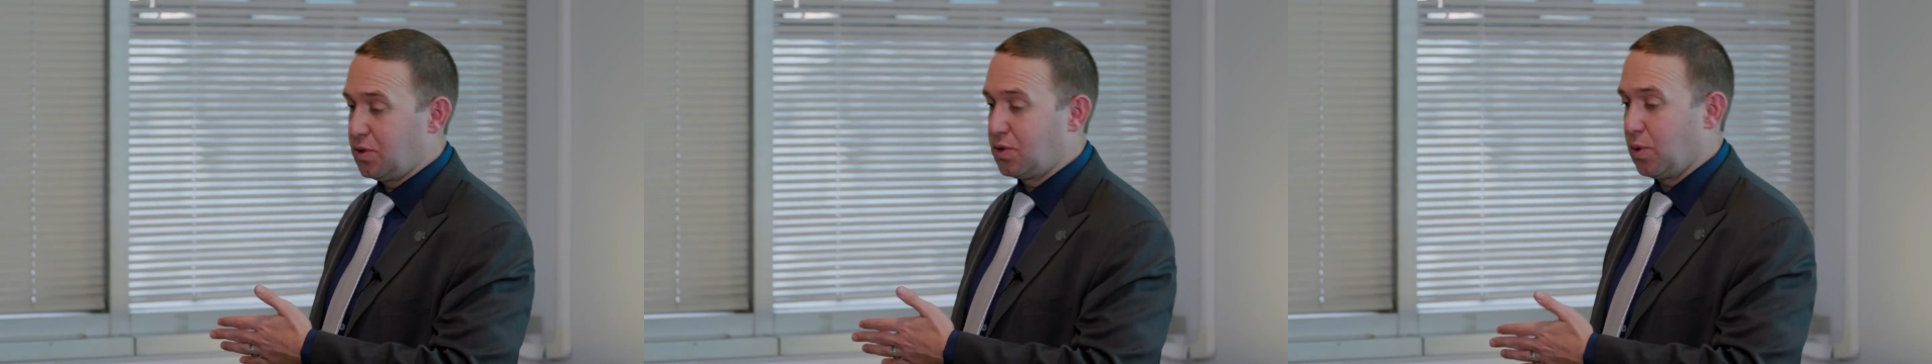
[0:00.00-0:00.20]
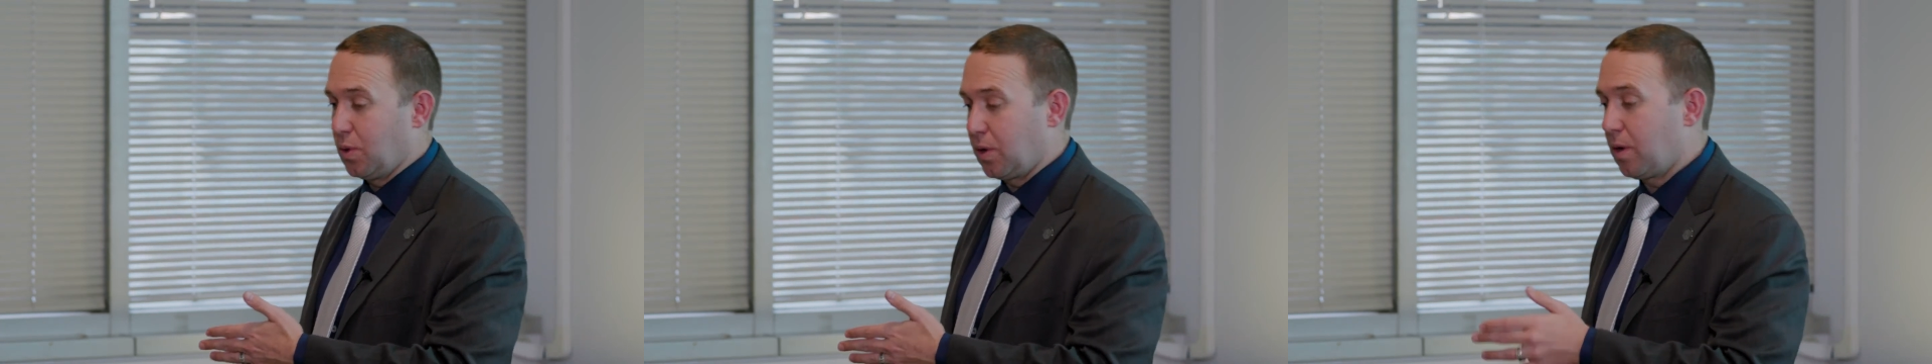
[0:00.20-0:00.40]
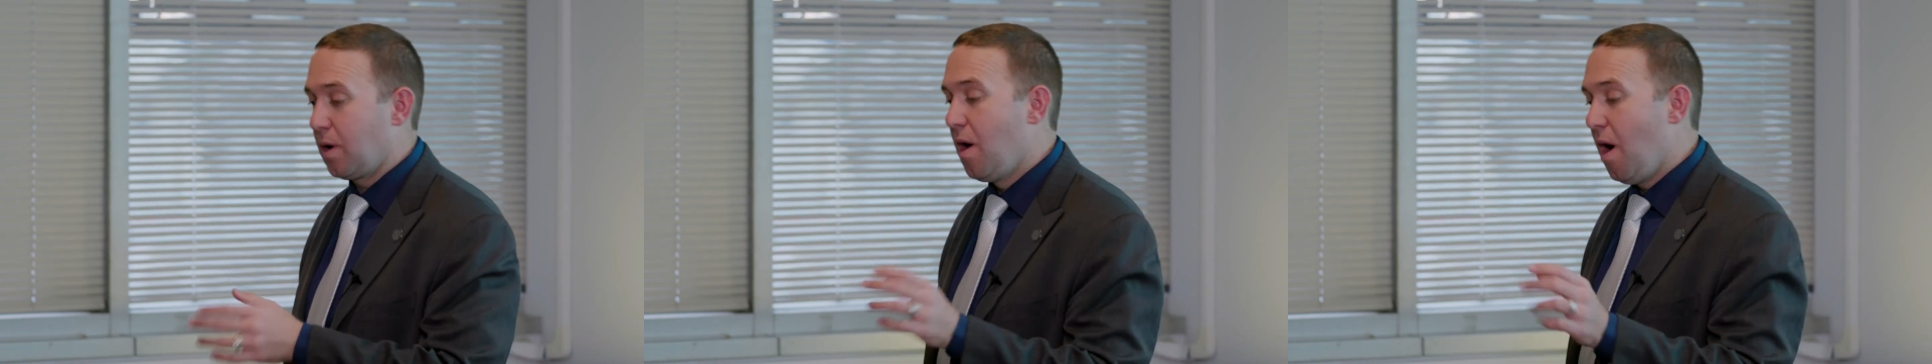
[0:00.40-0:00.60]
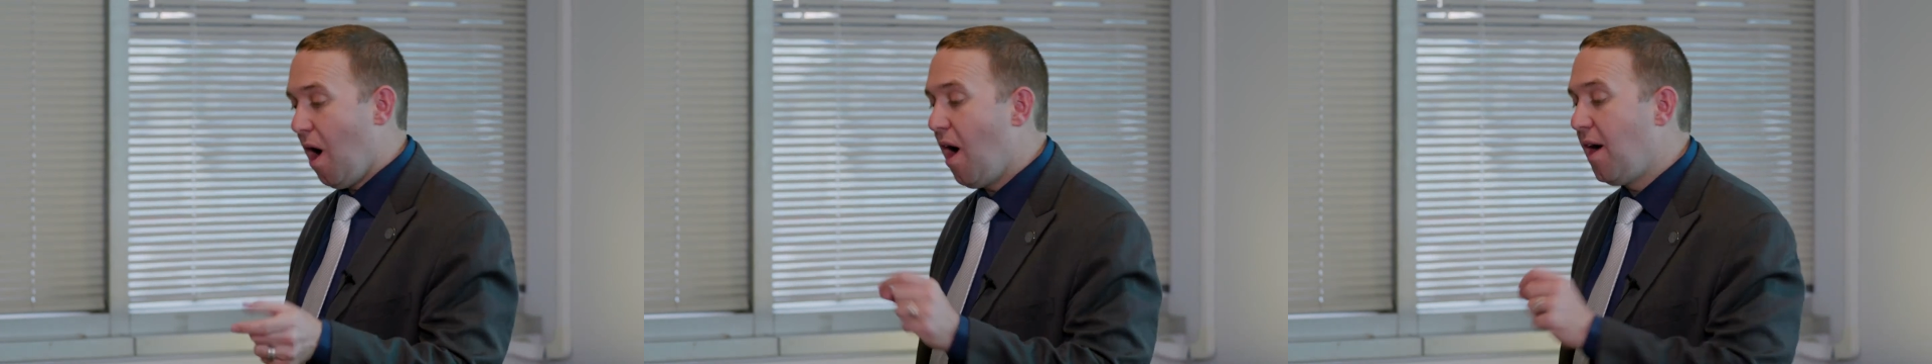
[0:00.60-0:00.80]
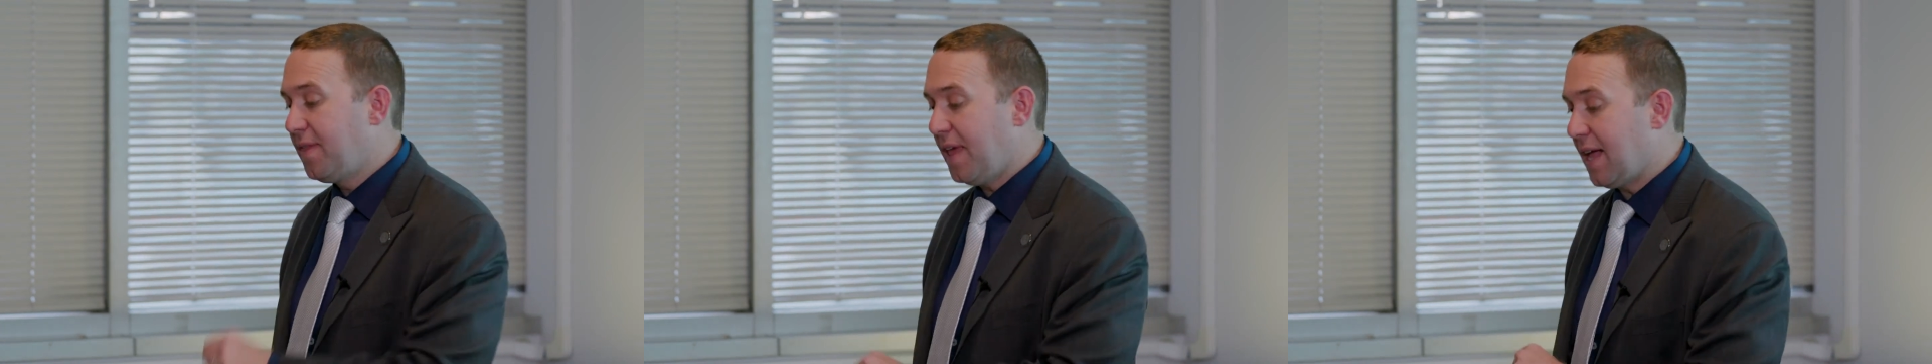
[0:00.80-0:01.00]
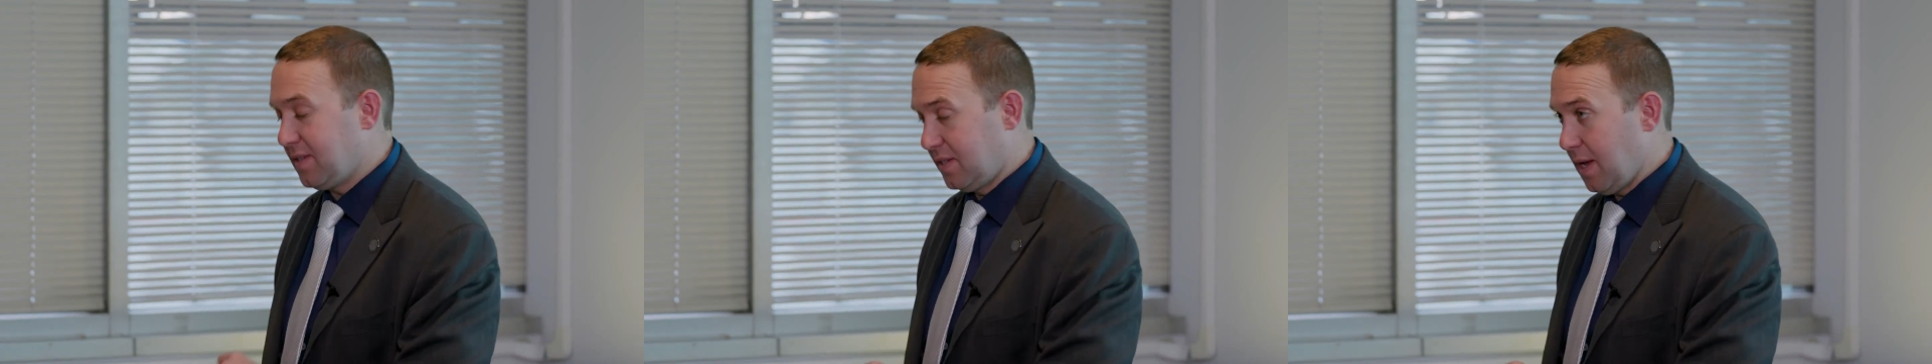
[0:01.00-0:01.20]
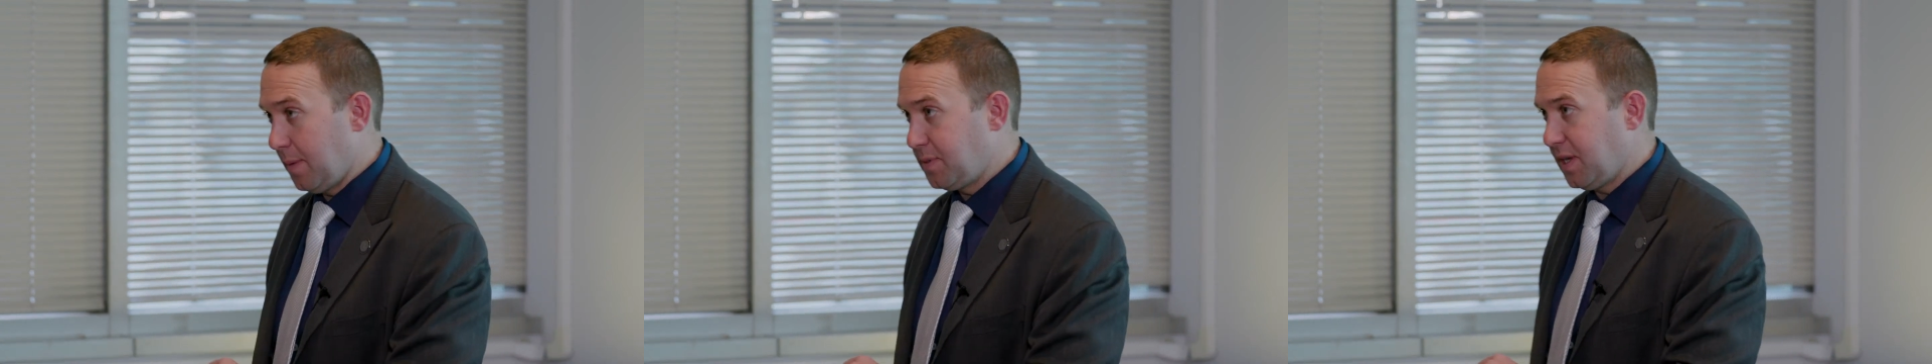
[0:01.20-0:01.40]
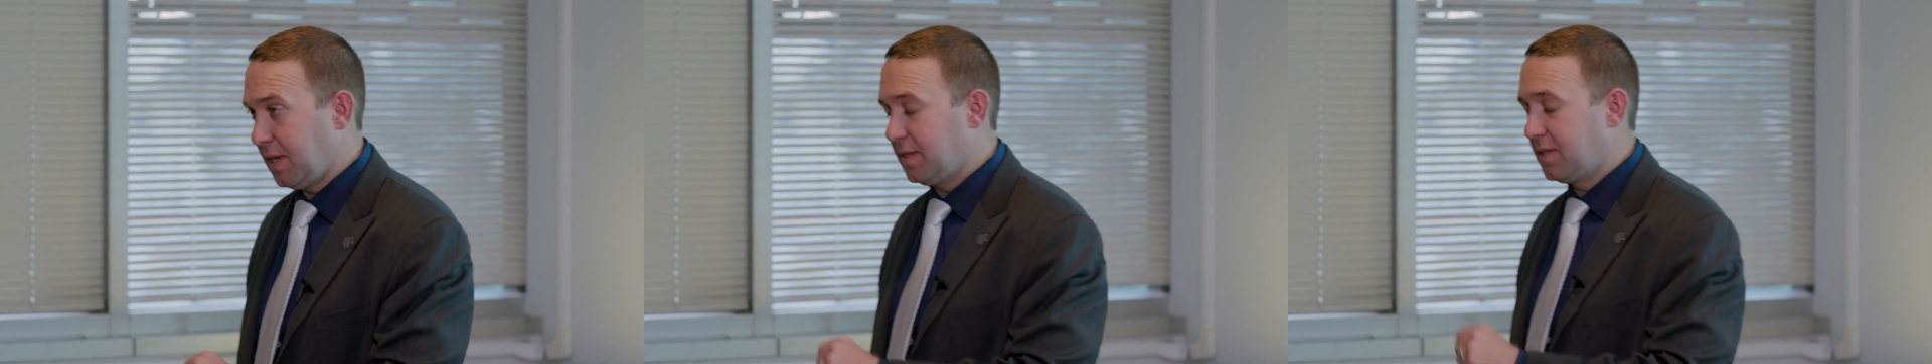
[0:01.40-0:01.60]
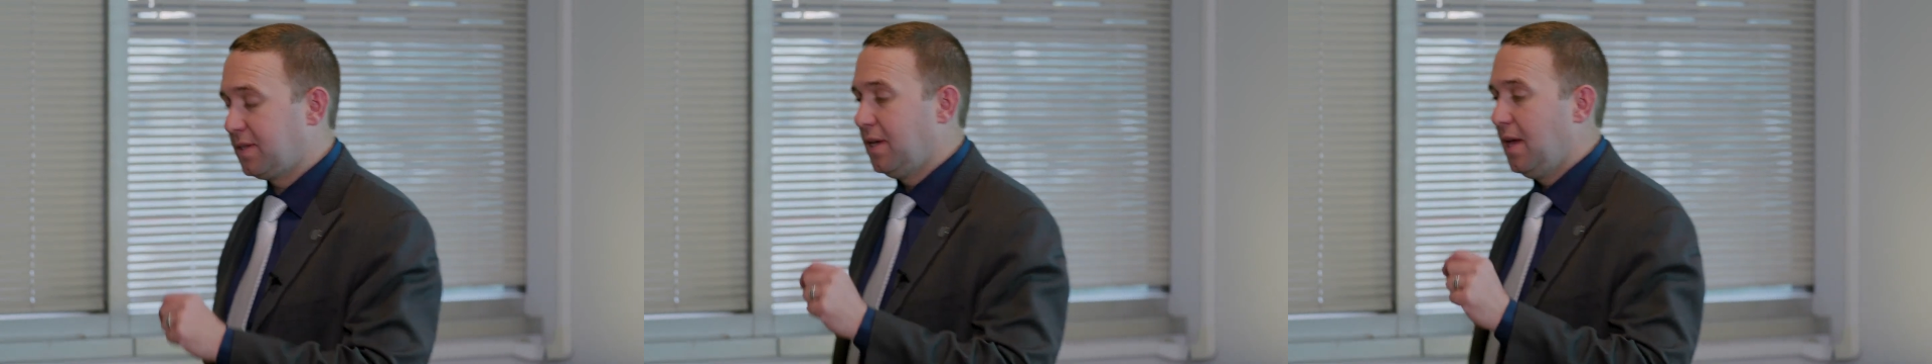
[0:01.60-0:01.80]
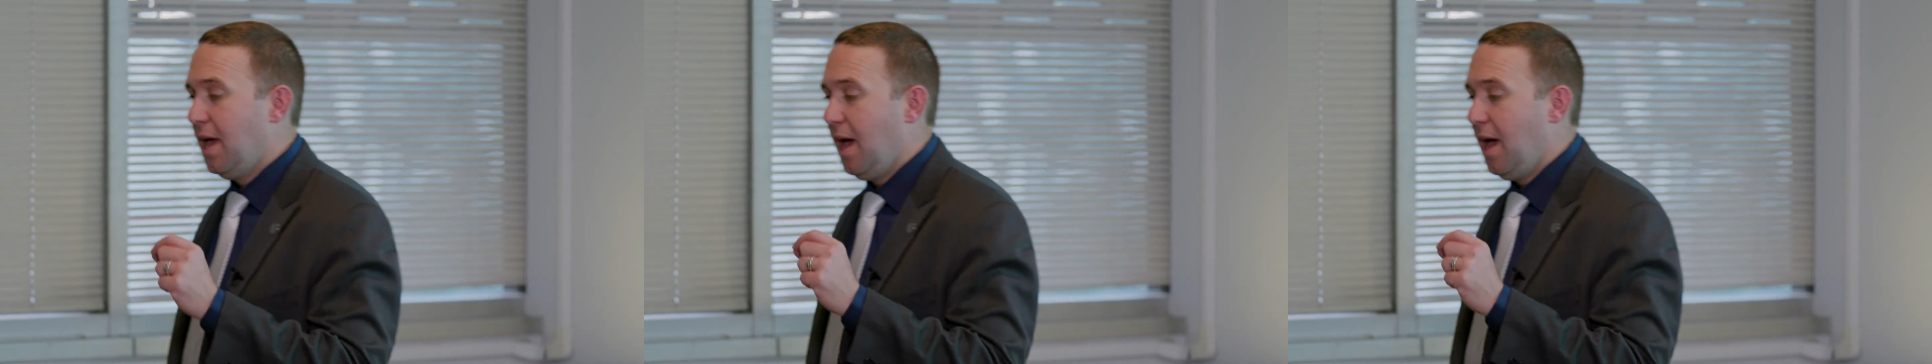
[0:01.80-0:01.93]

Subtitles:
disorder on that substance